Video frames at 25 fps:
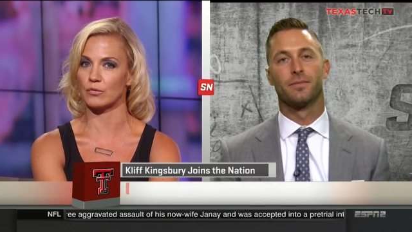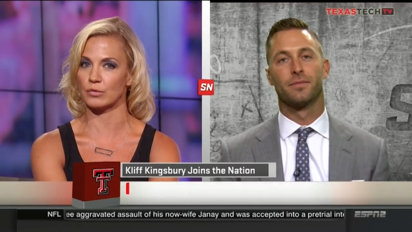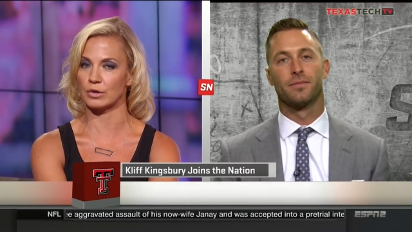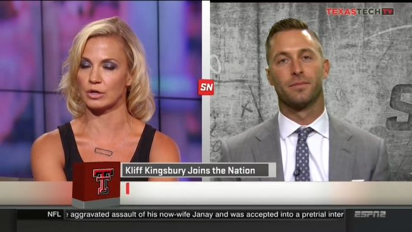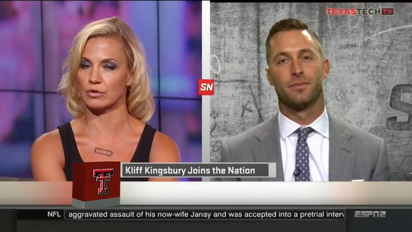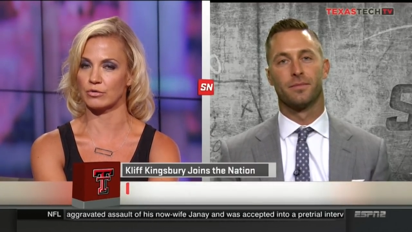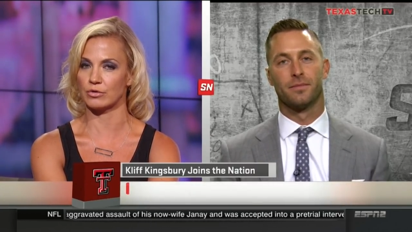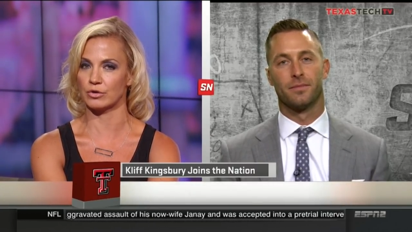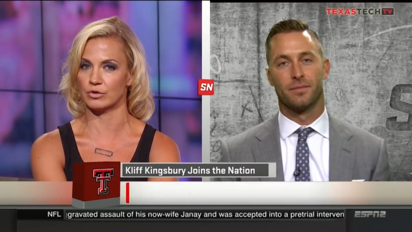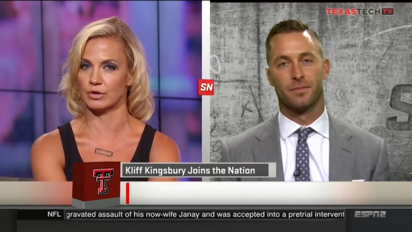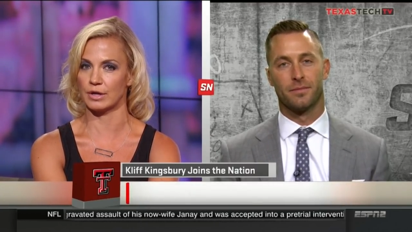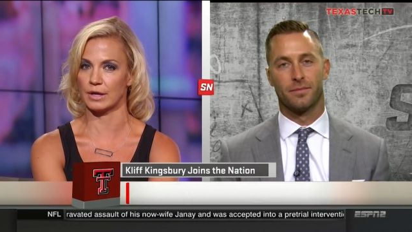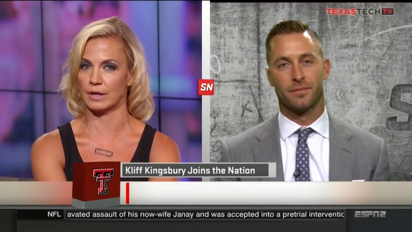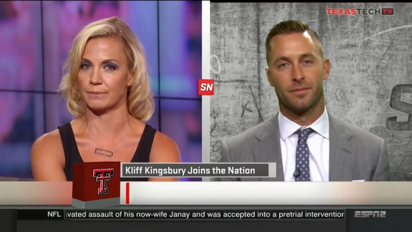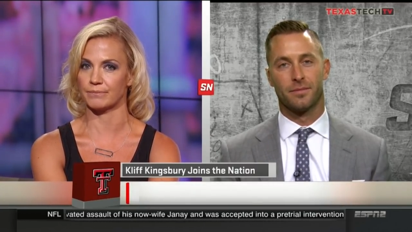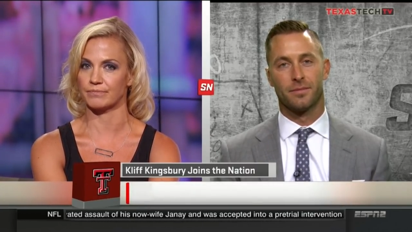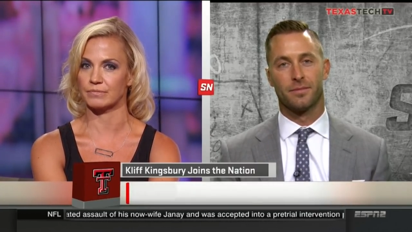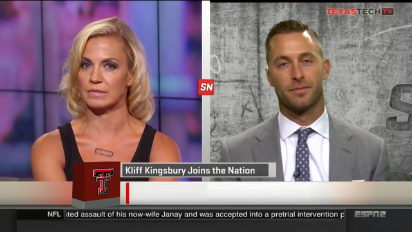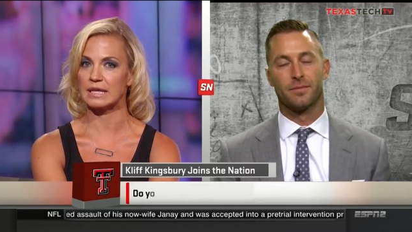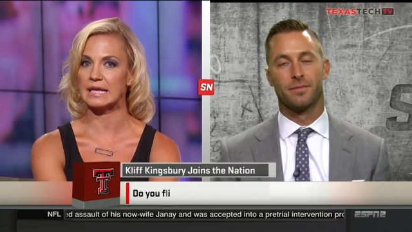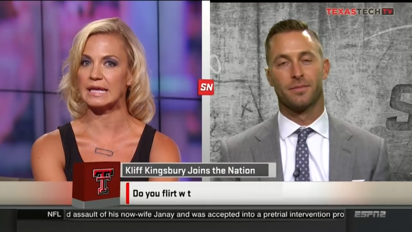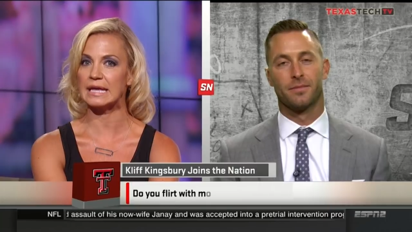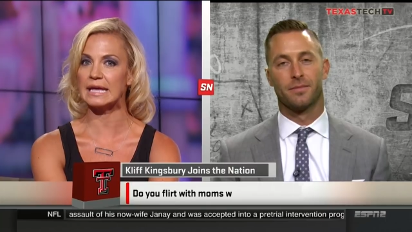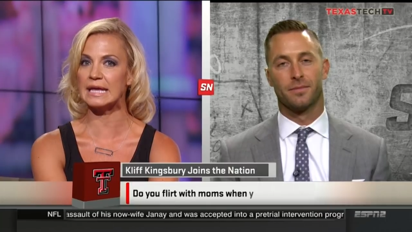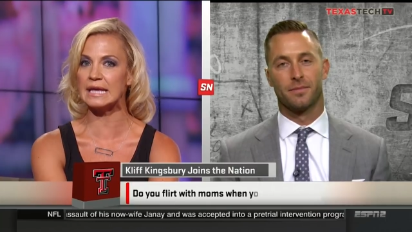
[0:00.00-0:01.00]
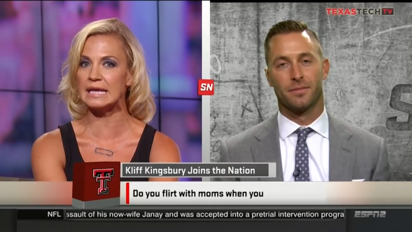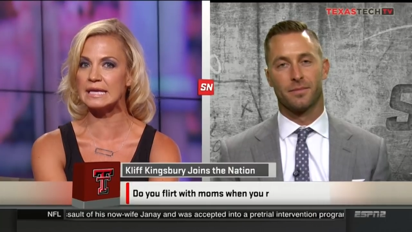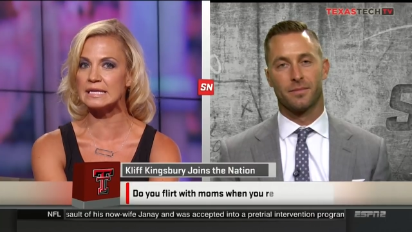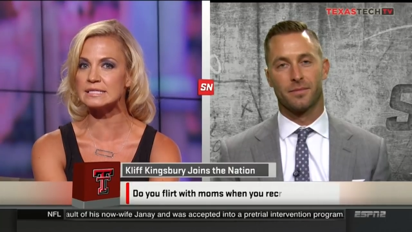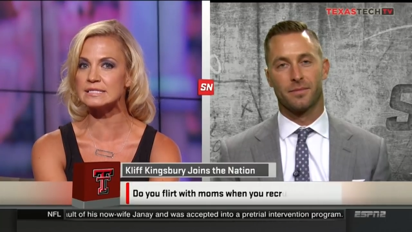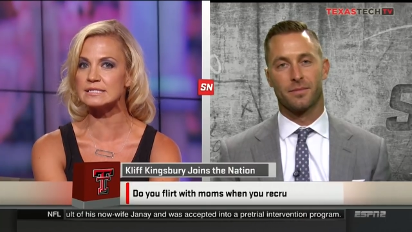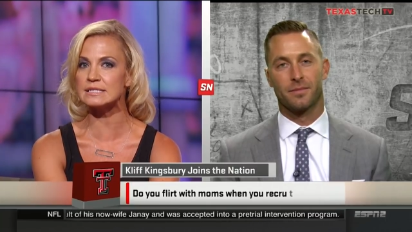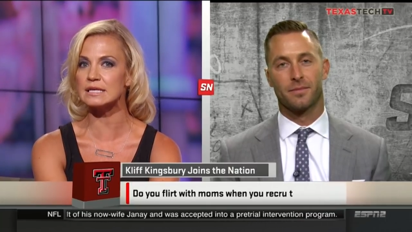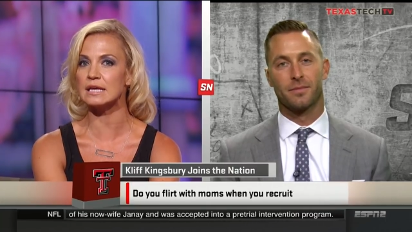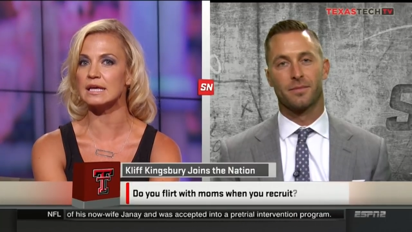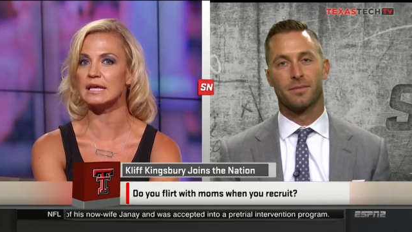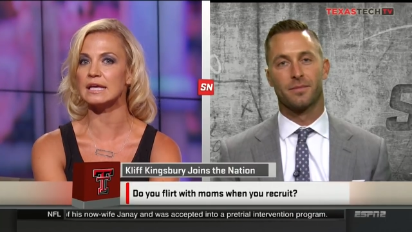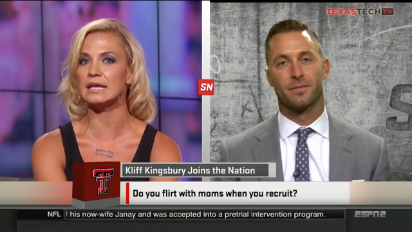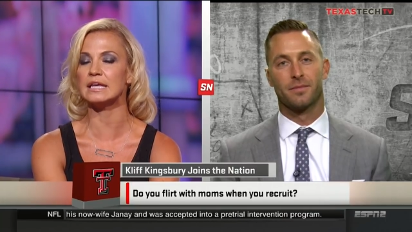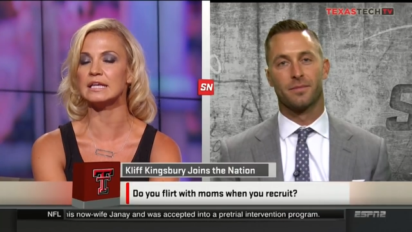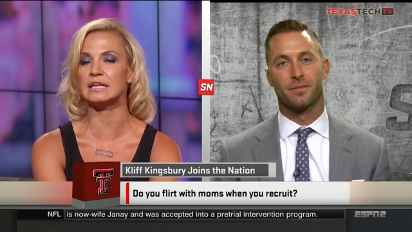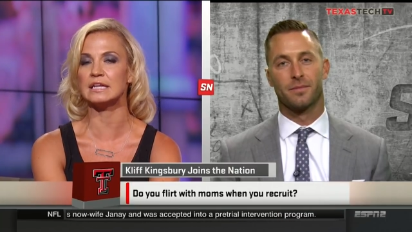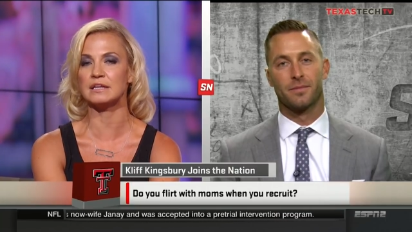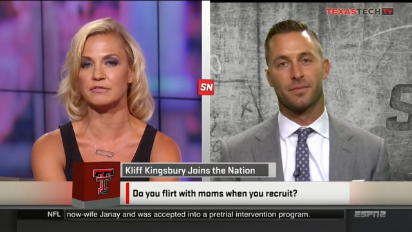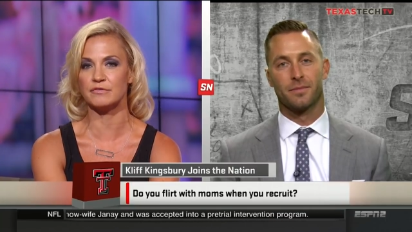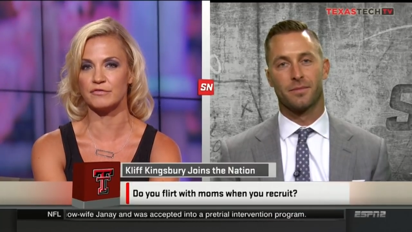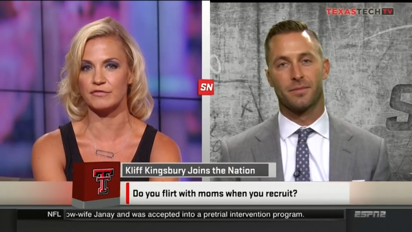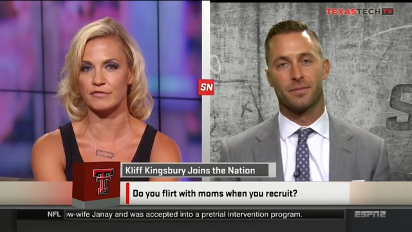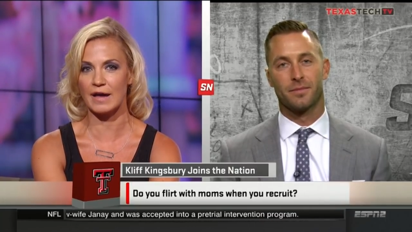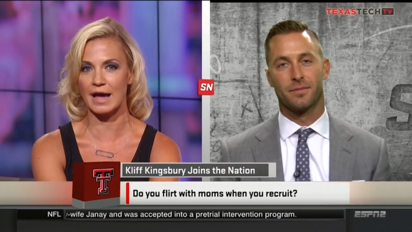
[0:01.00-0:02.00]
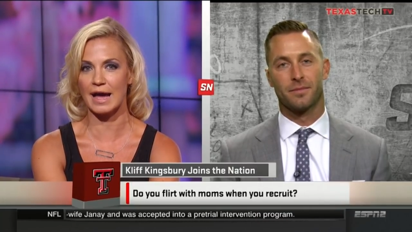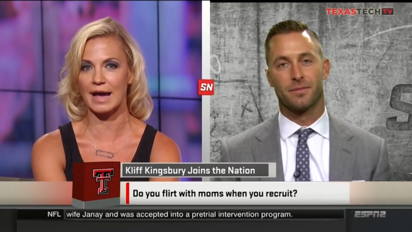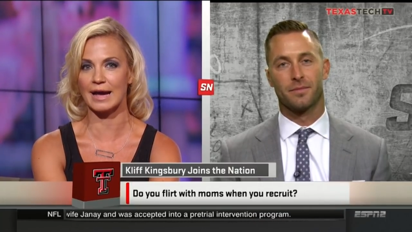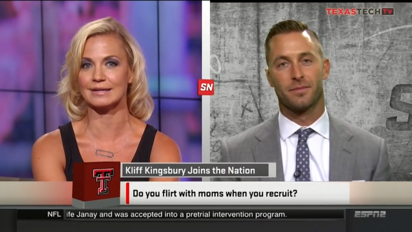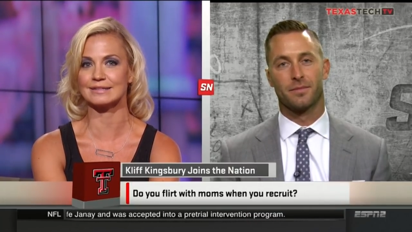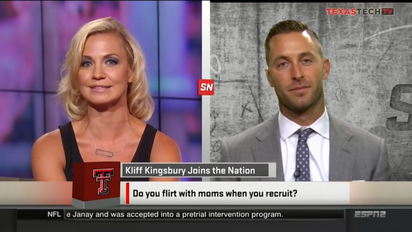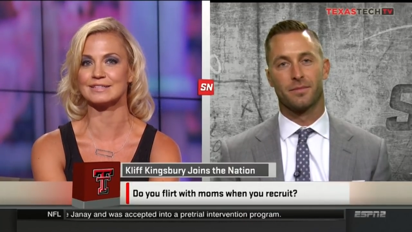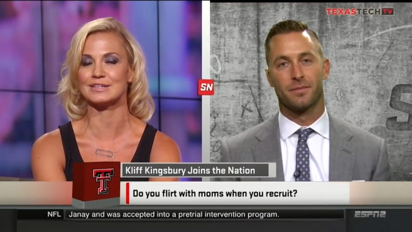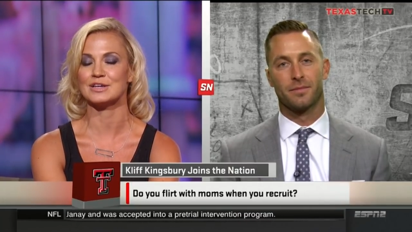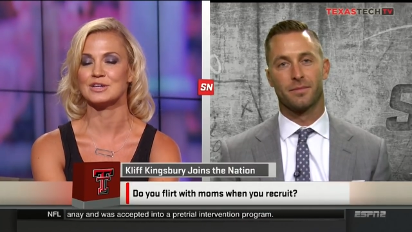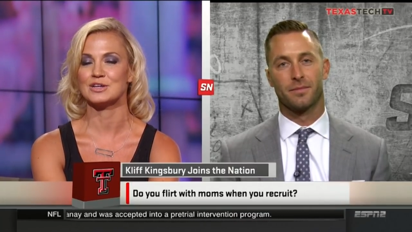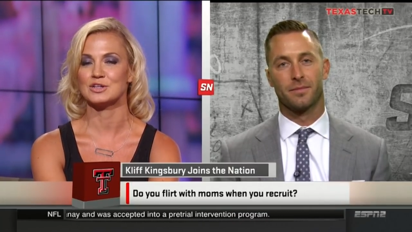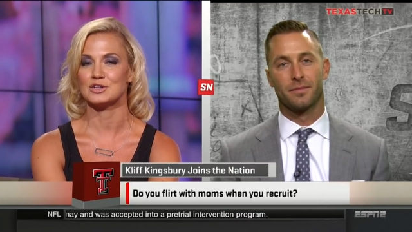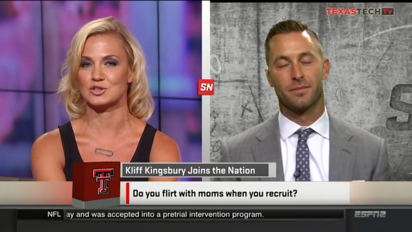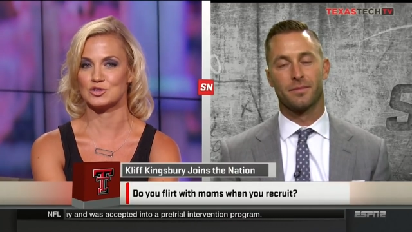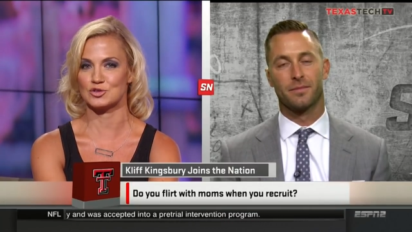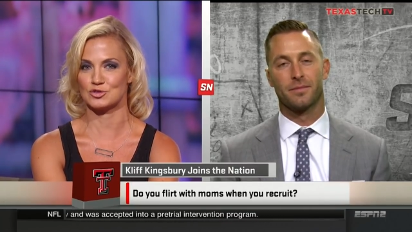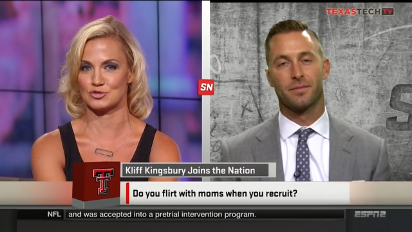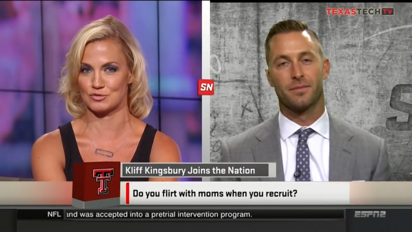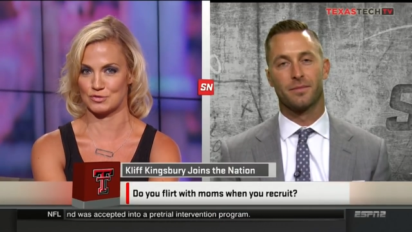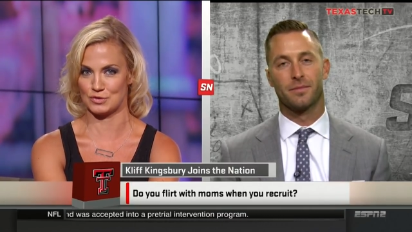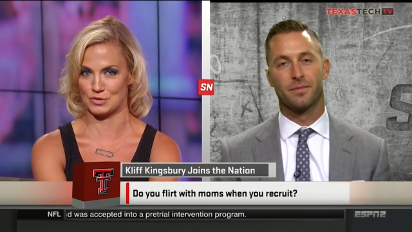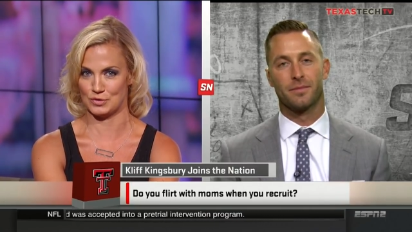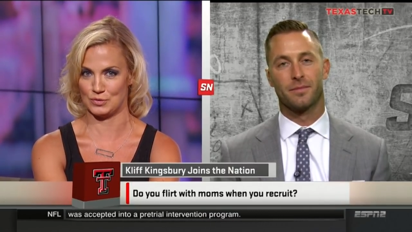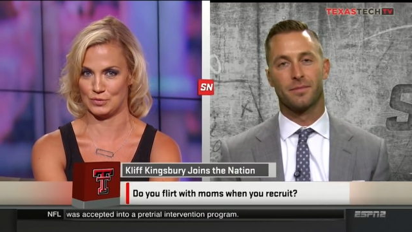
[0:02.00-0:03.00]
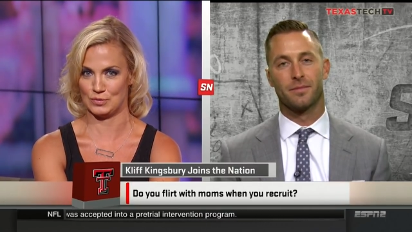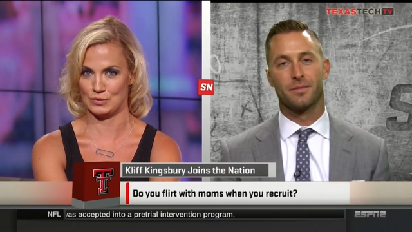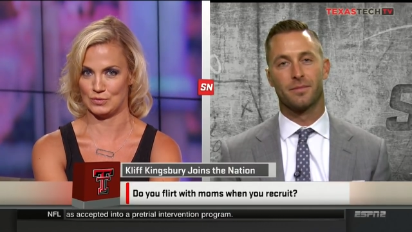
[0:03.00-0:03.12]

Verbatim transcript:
Speaker 1: recruiting. Is it, in fact, true?